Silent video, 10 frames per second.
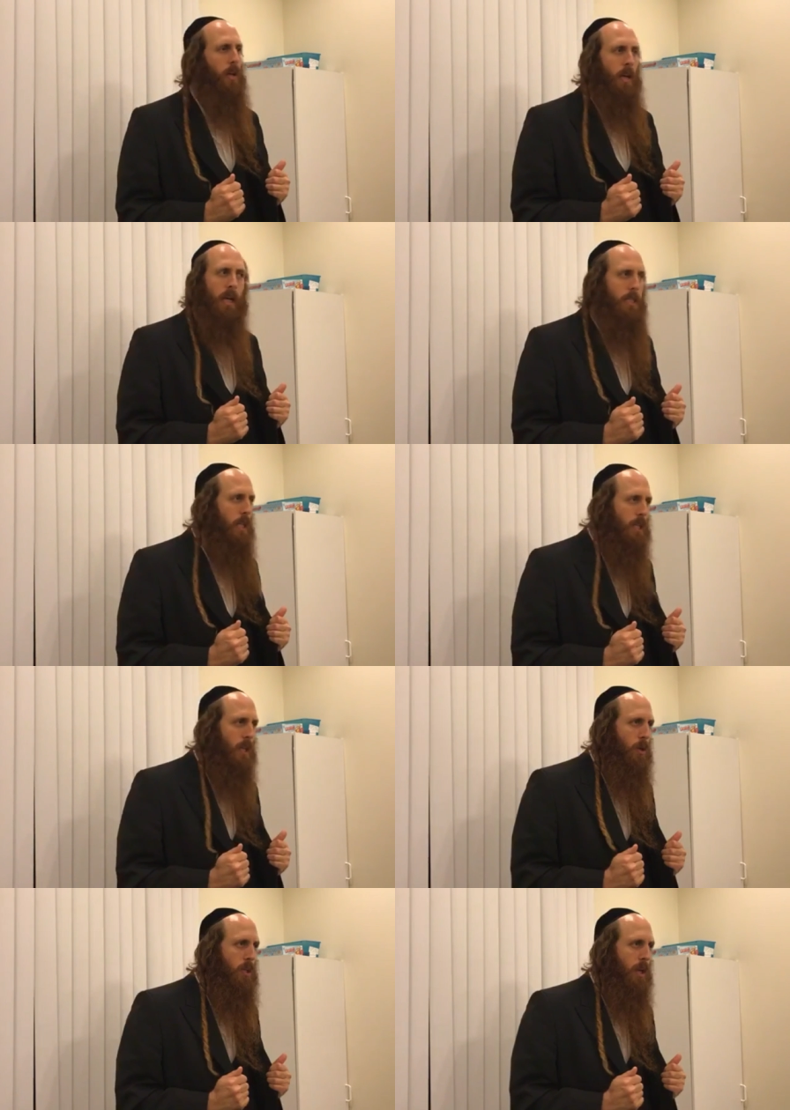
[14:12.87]
it's not a
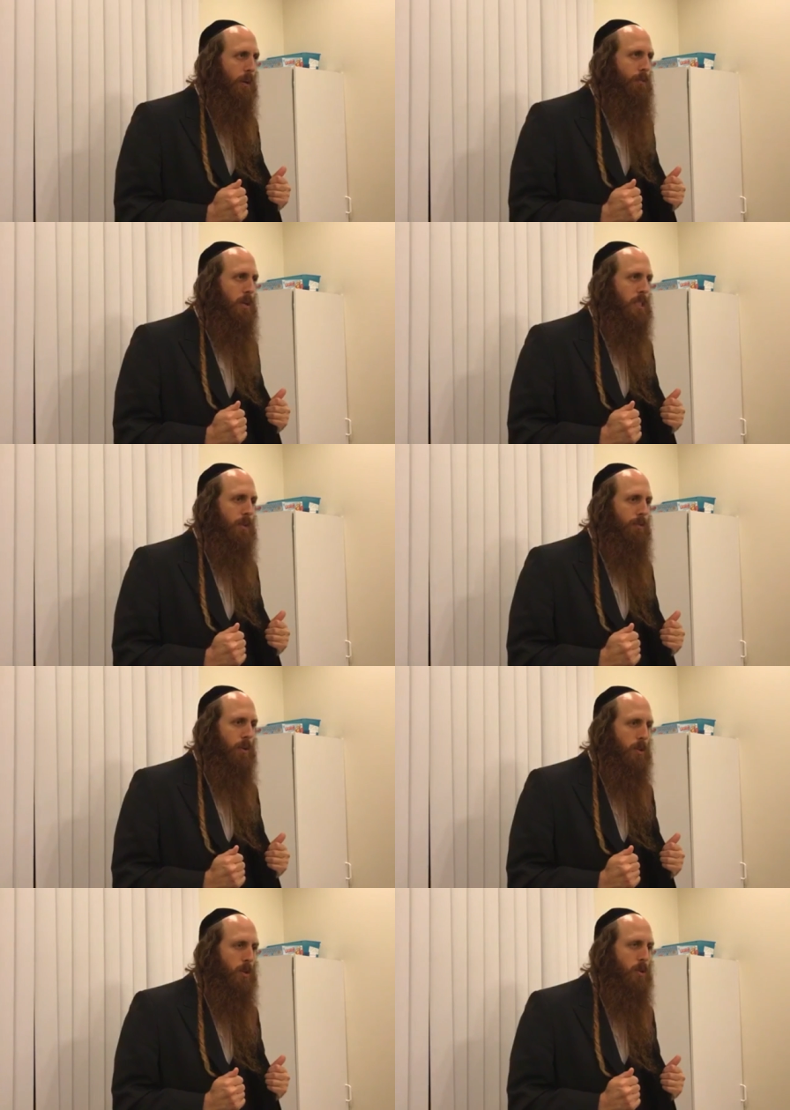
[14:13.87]
good enough reason for
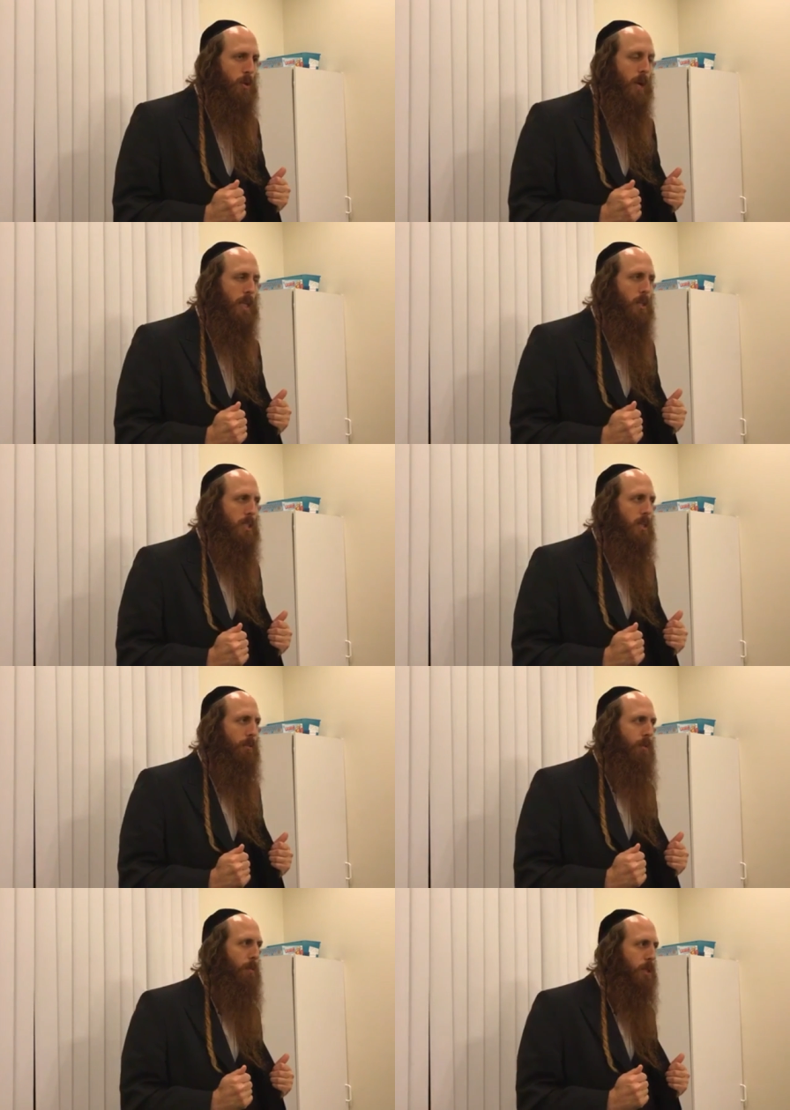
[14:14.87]
you to cut yourself
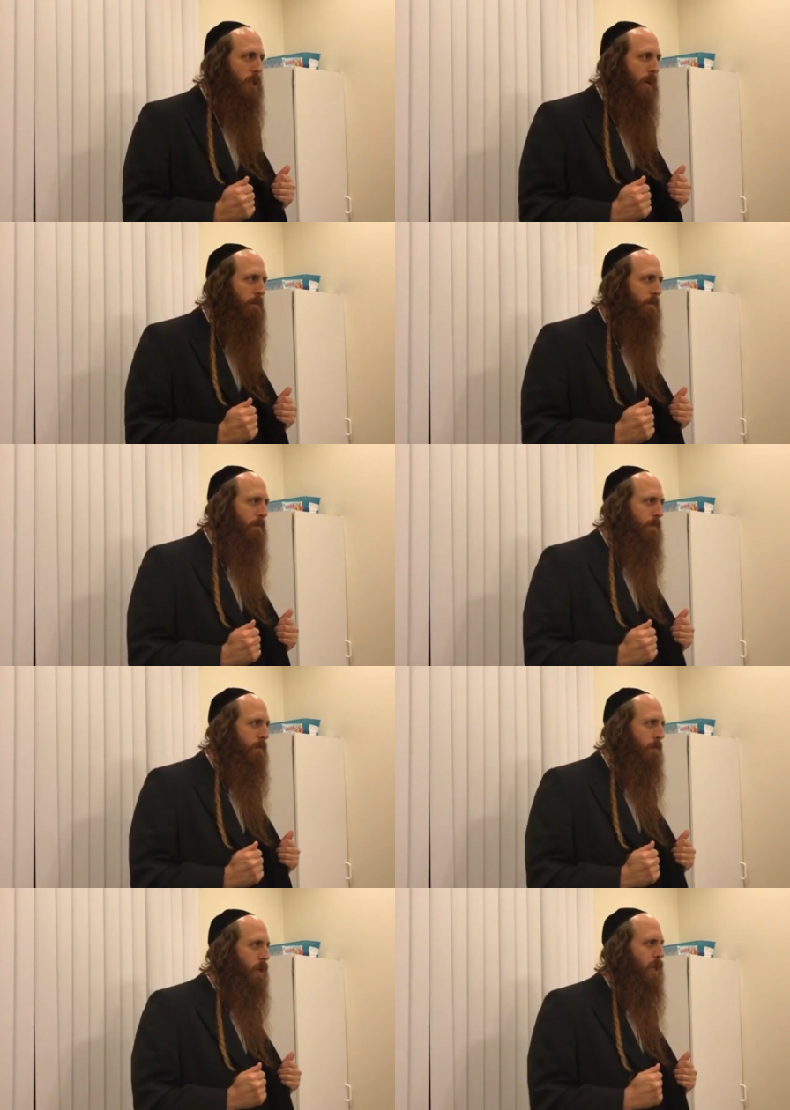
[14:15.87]
from Hashem
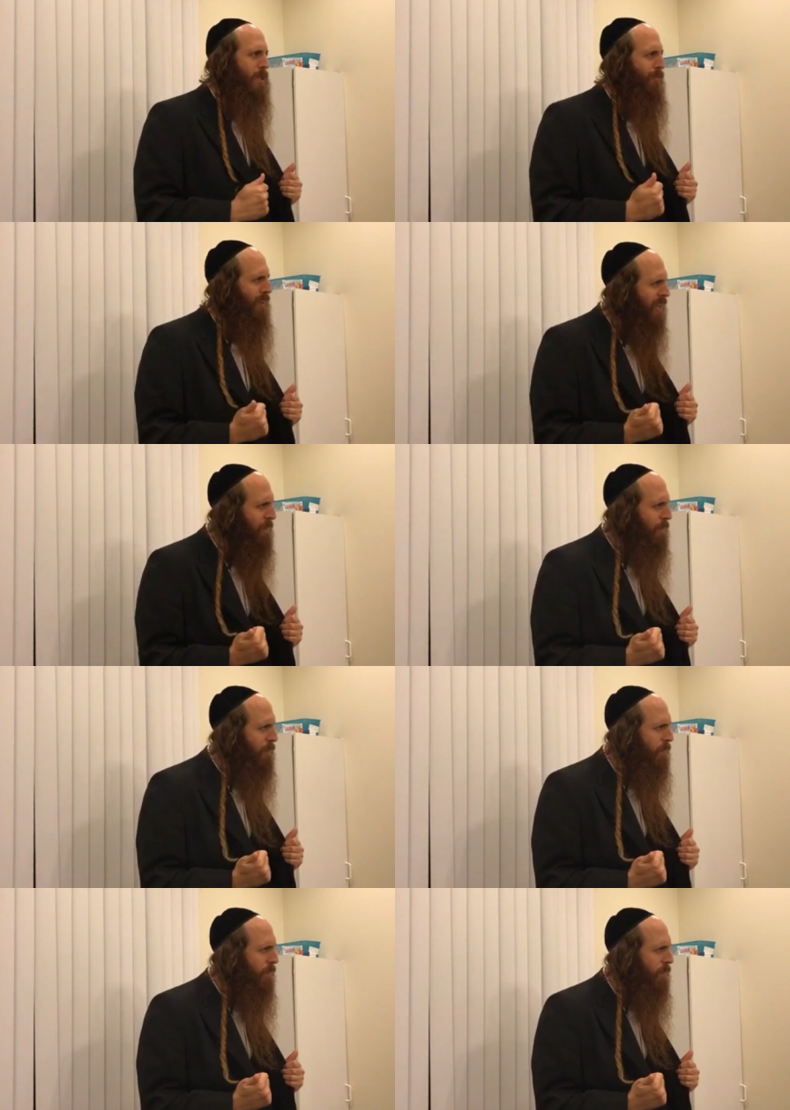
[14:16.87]
because of Him.